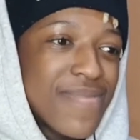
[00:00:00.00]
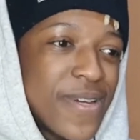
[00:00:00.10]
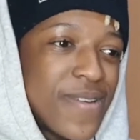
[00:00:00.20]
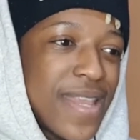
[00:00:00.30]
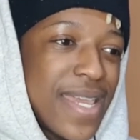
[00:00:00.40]

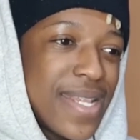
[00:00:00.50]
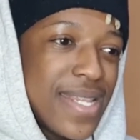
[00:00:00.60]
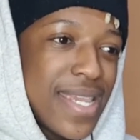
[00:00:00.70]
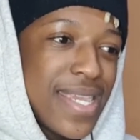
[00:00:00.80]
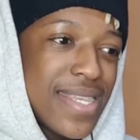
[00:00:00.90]
bro. Like,
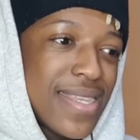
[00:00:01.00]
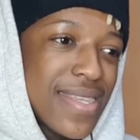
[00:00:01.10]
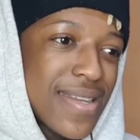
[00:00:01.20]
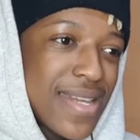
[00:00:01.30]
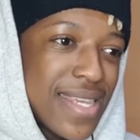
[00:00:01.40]

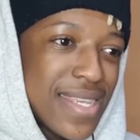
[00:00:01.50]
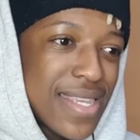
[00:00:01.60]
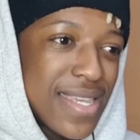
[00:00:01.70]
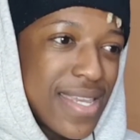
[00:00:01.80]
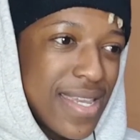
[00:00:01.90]
jeez, guys.
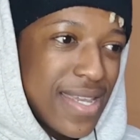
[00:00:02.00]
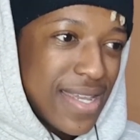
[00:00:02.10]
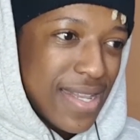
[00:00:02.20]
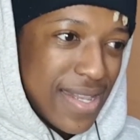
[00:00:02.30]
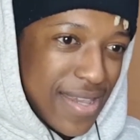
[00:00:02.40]

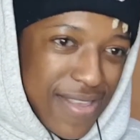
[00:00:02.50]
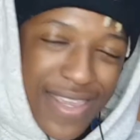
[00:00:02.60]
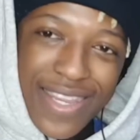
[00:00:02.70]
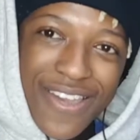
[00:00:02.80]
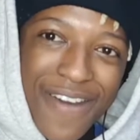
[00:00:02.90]
Are there
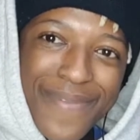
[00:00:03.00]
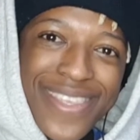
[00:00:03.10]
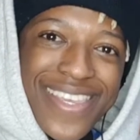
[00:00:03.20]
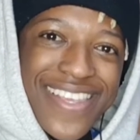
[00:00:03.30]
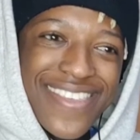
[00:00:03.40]
any
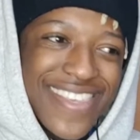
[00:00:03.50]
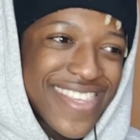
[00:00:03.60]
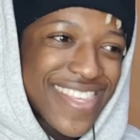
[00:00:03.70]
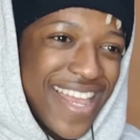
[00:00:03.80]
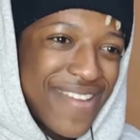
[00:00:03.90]
comments yet? Because this
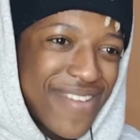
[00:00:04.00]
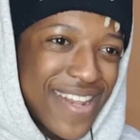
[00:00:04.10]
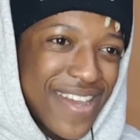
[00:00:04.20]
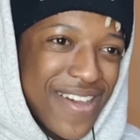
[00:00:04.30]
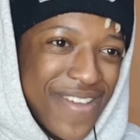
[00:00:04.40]
is live right
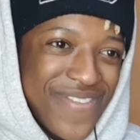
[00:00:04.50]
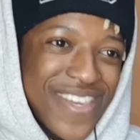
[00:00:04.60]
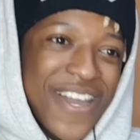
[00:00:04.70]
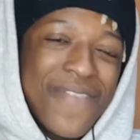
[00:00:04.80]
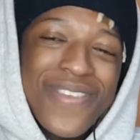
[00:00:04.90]
now. I mean,
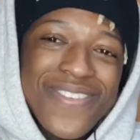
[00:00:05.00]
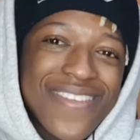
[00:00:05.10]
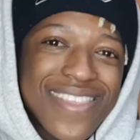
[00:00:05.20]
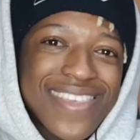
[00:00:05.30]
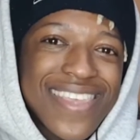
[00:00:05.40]
the comments
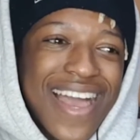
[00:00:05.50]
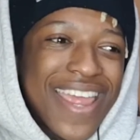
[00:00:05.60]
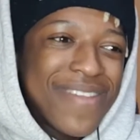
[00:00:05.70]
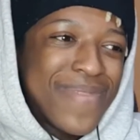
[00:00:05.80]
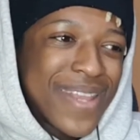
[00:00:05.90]
on the
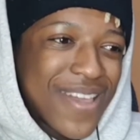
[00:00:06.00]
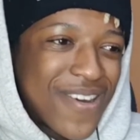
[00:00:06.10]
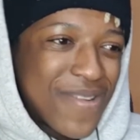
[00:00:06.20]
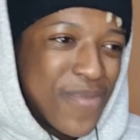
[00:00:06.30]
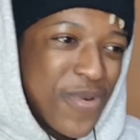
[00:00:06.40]
side, but I
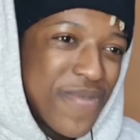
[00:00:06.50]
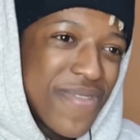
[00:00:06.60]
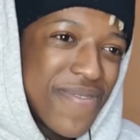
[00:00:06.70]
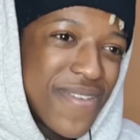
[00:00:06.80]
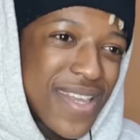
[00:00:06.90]
can't move
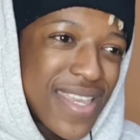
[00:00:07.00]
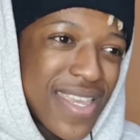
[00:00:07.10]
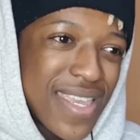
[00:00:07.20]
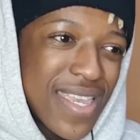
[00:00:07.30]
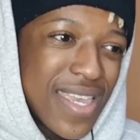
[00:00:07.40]
the
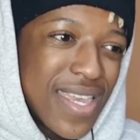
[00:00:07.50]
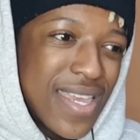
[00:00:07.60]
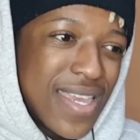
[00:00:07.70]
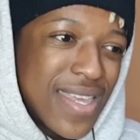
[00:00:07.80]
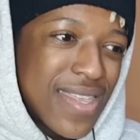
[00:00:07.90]
fucking
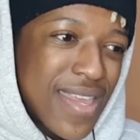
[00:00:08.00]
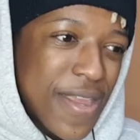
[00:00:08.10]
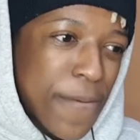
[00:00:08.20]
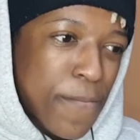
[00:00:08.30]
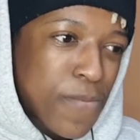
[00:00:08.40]
thing.